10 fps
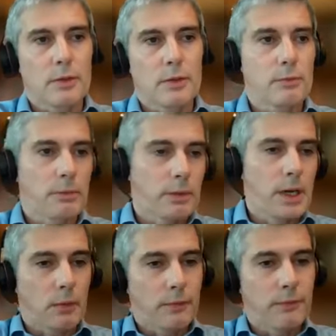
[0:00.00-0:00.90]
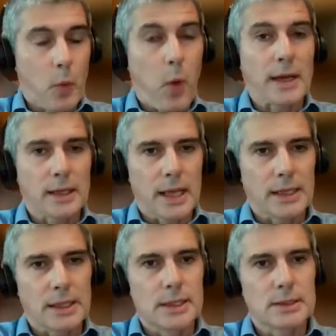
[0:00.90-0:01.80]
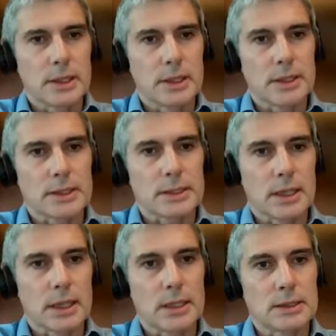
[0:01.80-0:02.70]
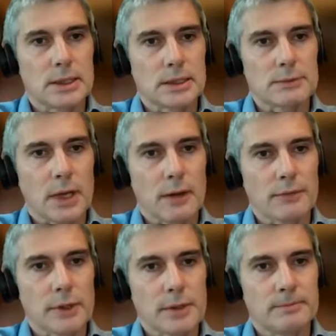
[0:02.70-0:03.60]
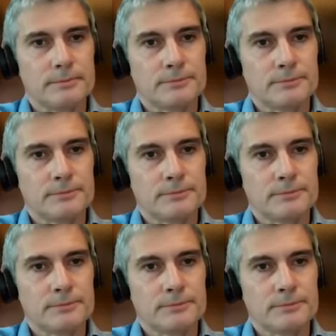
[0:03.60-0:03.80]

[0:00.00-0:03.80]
through, you know, quite late into this uh, into this recovery.